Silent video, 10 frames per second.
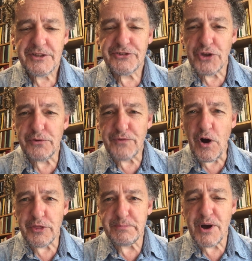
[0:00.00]
So
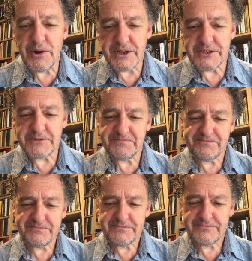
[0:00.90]
far the poet.
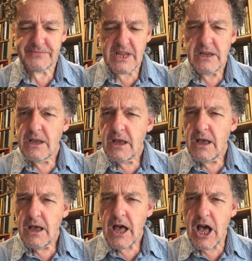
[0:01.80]

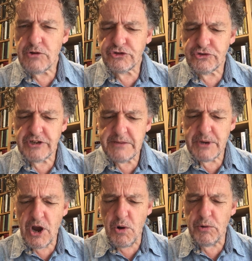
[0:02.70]
How should he
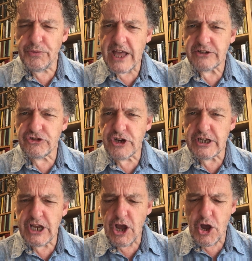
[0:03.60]
behold that
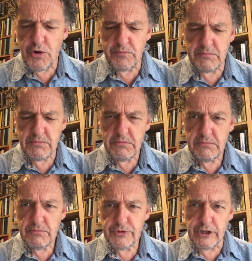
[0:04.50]
journey home,
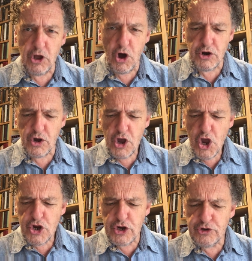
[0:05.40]
the long
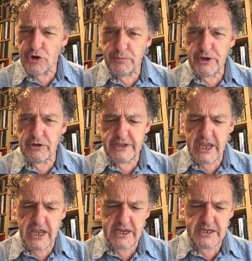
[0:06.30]
connubial
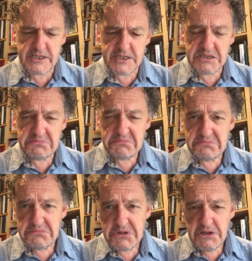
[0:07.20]
years?
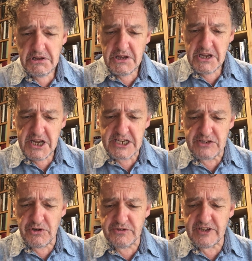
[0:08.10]
He
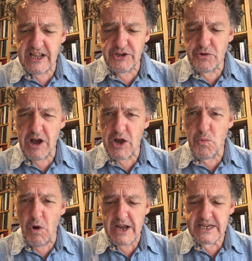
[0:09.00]
does not tell you how
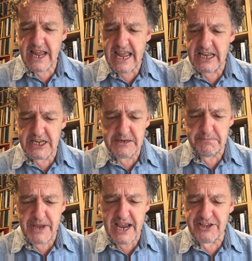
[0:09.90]
white
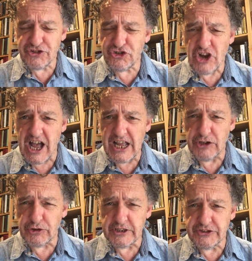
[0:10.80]
Helen bears
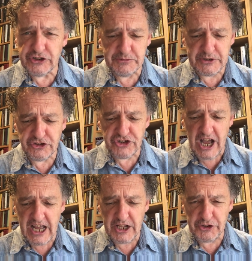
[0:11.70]
child on legitimate
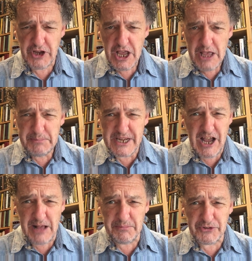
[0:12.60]
child,
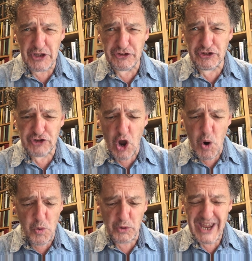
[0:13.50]
becomes a
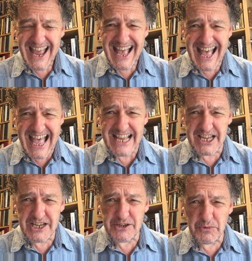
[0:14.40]
scold
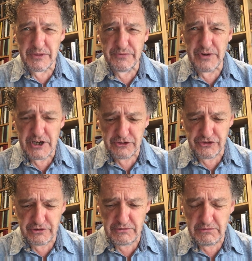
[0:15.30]
haggard with
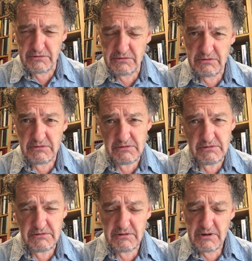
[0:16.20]
virtue.
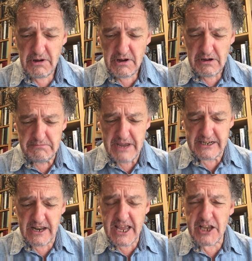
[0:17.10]

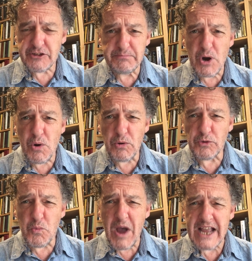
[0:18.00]
Menelaus
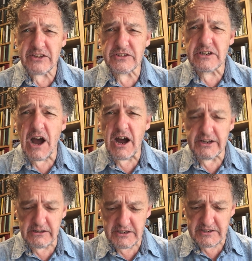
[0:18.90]
bold waxed
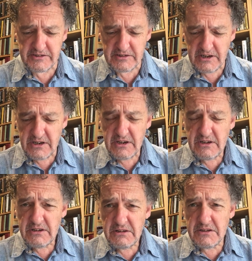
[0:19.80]
garrulous,
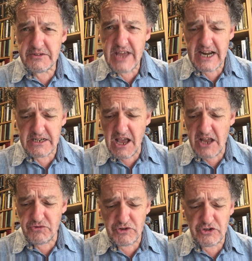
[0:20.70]
and sacked
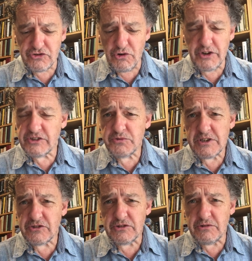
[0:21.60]
100 Troys
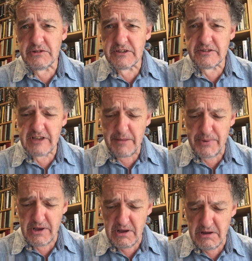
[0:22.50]
'twixt noon and
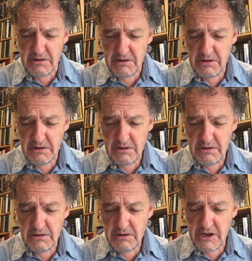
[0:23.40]
supper,
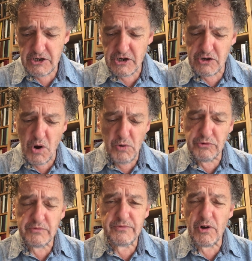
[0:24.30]
and her
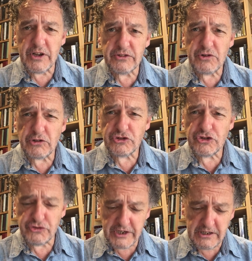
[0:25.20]
golden voice got
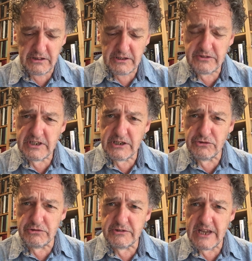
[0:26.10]
shrill as he
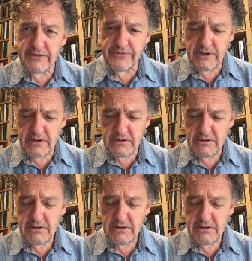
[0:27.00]
grew deafer,